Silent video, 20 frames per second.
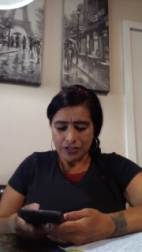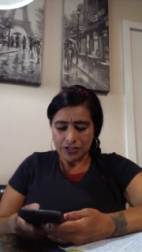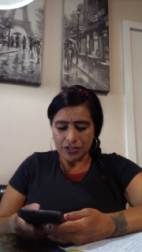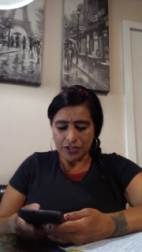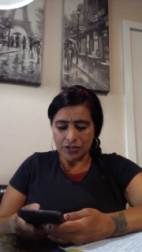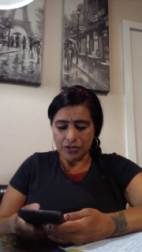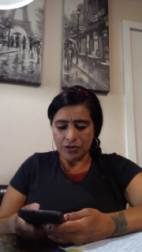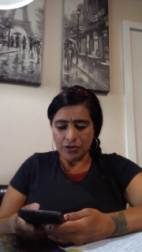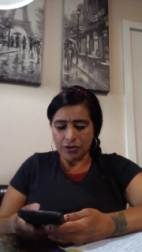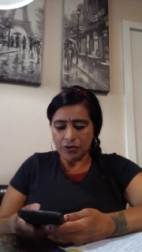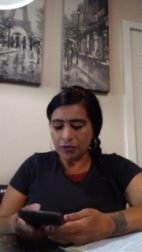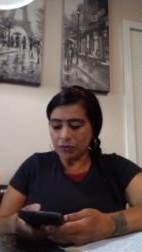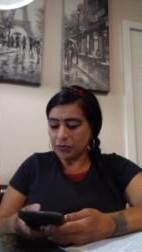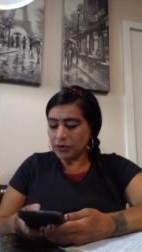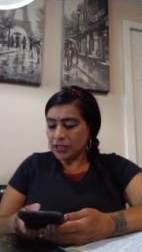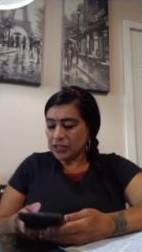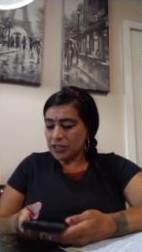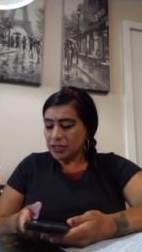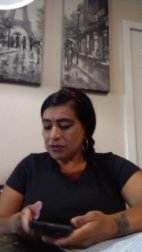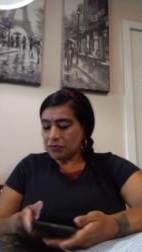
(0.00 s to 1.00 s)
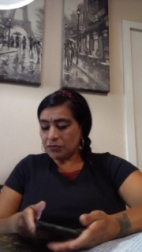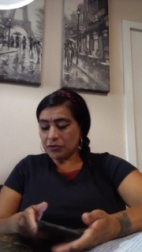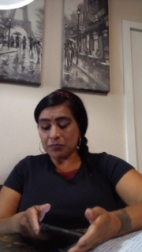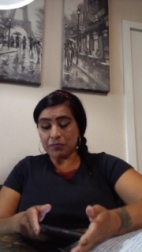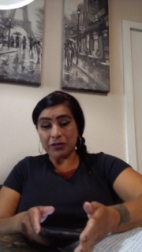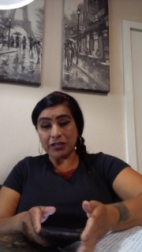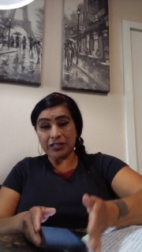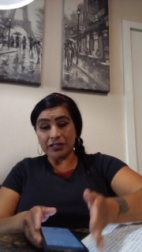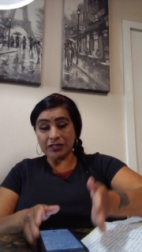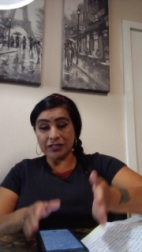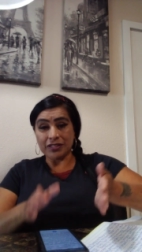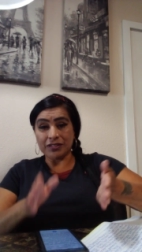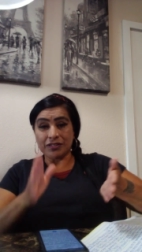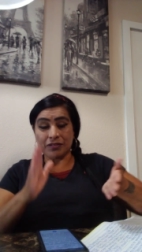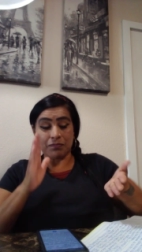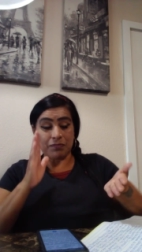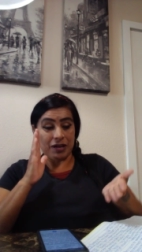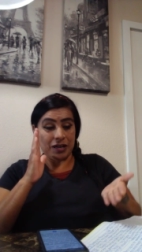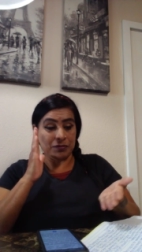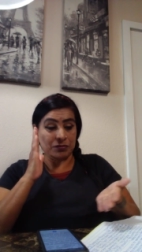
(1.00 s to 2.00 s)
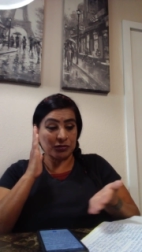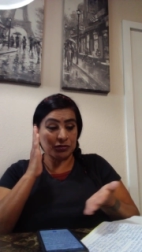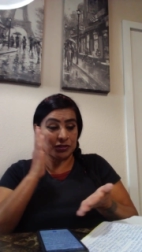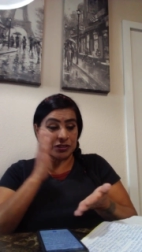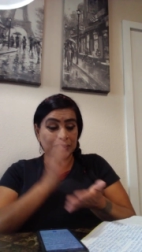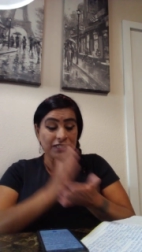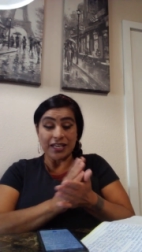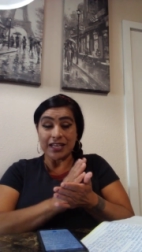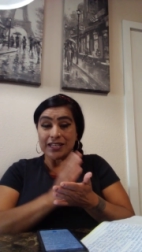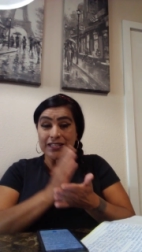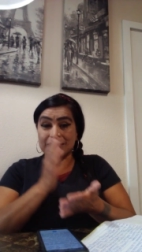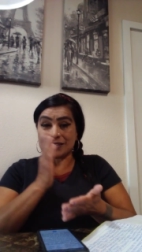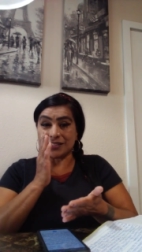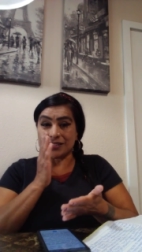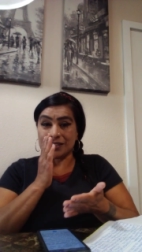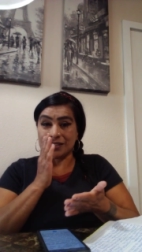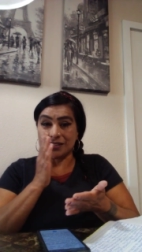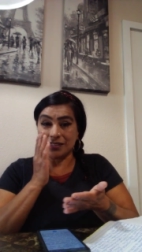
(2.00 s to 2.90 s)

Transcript: You know, repeatedly the Bible says,